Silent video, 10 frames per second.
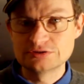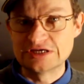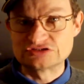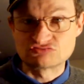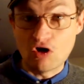
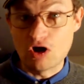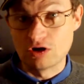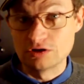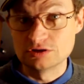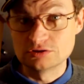It's wrong.
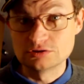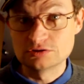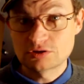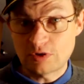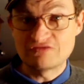
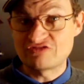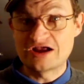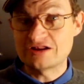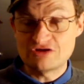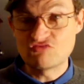Quite
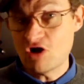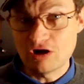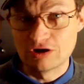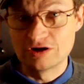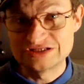frankly,
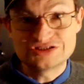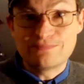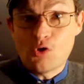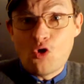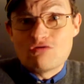wrong. It's
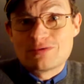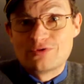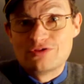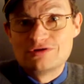deplorable.